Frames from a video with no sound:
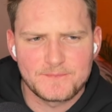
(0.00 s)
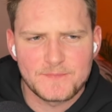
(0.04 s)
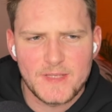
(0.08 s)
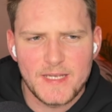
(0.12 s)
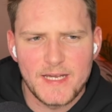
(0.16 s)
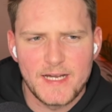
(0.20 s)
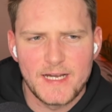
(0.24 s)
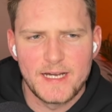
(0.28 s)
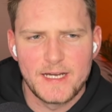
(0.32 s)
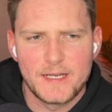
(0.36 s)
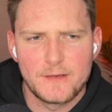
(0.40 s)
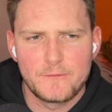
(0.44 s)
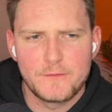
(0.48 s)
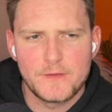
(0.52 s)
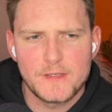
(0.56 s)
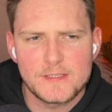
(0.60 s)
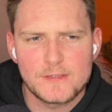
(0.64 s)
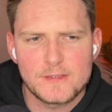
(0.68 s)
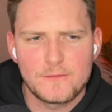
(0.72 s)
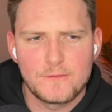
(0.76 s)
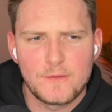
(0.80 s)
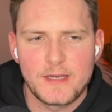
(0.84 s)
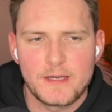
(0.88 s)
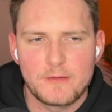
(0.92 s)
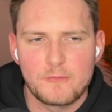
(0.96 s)
And first
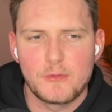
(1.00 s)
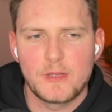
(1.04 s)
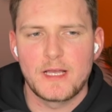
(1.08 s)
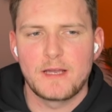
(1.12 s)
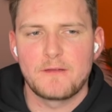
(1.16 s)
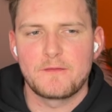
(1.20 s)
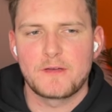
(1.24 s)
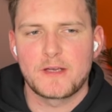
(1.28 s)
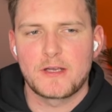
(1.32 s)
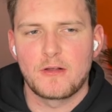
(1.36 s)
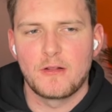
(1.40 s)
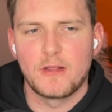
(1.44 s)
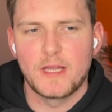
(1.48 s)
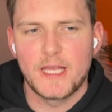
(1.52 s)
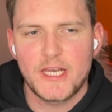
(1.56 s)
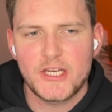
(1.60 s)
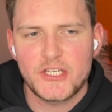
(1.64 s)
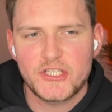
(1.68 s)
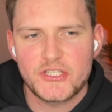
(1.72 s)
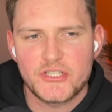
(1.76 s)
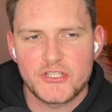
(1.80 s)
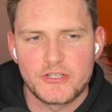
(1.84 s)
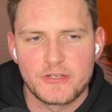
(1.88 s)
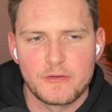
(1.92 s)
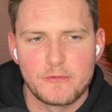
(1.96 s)
of all, we'll have a
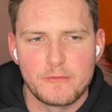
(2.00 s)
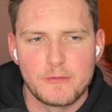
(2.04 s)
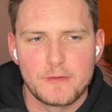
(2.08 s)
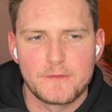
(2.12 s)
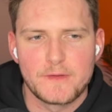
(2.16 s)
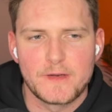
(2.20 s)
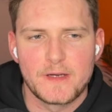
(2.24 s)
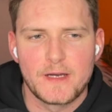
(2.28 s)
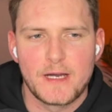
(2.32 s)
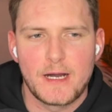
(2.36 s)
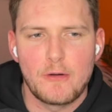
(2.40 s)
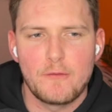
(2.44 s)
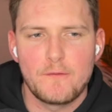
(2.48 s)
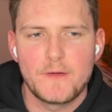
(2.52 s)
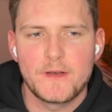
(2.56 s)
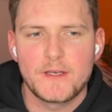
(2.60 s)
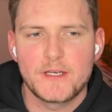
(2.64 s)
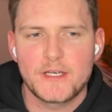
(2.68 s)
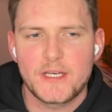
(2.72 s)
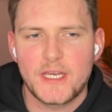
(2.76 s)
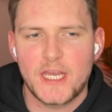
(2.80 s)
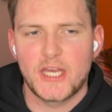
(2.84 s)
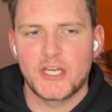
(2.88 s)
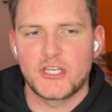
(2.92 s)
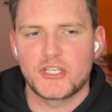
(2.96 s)
collection with
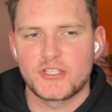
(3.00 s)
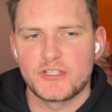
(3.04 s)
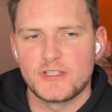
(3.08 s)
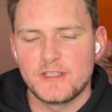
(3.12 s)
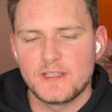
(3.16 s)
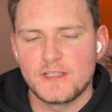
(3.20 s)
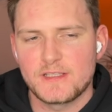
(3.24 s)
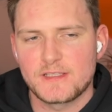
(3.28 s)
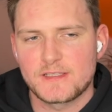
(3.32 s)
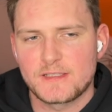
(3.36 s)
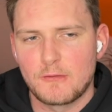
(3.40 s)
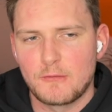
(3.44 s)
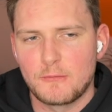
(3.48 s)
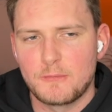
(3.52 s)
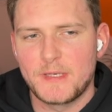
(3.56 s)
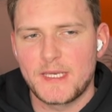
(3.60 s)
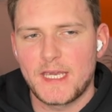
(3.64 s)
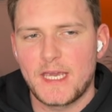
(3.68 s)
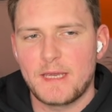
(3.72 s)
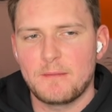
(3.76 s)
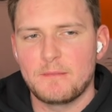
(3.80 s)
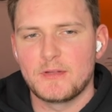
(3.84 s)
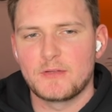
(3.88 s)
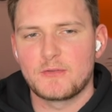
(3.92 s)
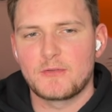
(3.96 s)
authentication. So we'll be
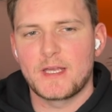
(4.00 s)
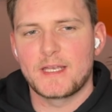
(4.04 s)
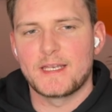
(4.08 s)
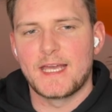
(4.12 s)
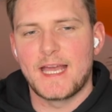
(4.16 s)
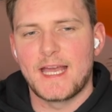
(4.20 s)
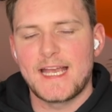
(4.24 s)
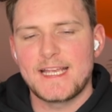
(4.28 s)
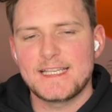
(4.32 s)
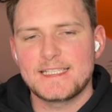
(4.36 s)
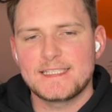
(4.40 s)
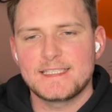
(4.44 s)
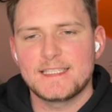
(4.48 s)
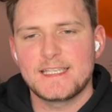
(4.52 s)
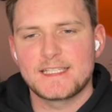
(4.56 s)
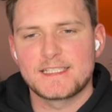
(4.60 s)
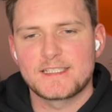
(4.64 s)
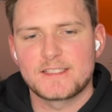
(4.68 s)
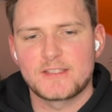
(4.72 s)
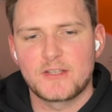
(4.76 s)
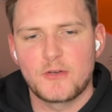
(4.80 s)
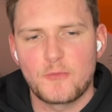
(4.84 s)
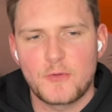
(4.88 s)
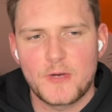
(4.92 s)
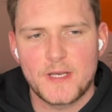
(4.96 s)
able to get the STS
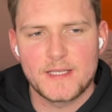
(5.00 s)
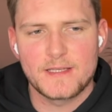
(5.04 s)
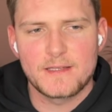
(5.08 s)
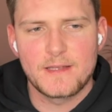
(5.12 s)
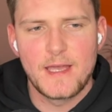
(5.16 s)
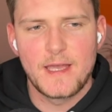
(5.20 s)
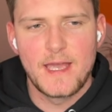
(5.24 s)
token